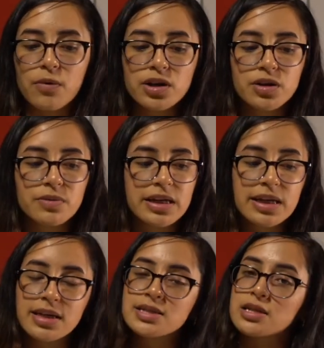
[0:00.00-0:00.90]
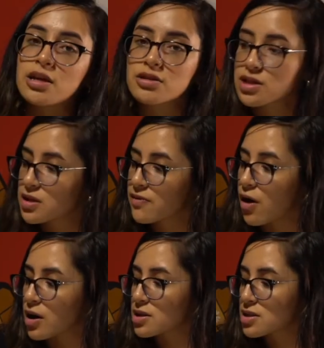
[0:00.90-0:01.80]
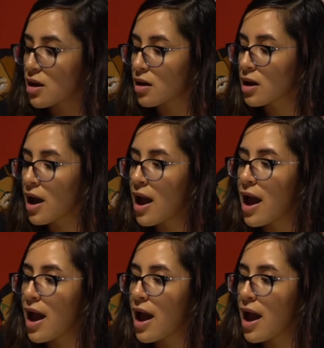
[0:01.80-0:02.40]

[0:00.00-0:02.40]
What you'll need is another sheet of cardstock,